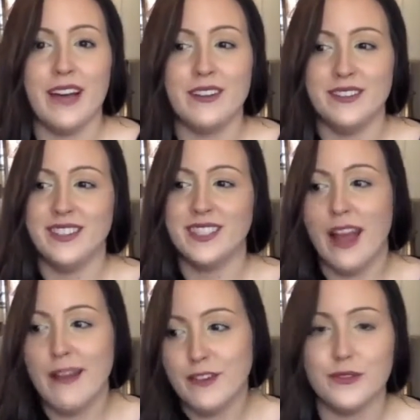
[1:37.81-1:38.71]
how to
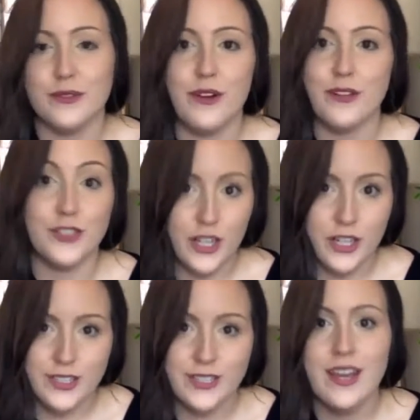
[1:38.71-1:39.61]
cipher through all the
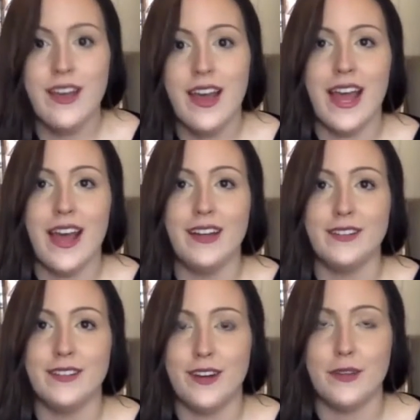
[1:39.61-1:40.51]
jerks
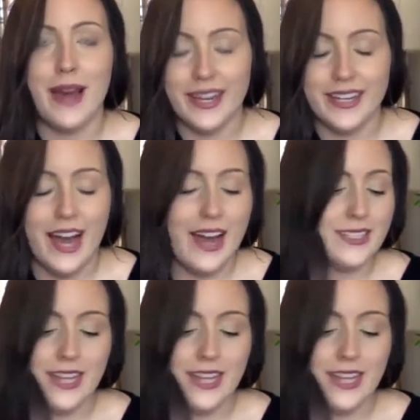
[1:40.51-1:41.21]
and all the bad guys.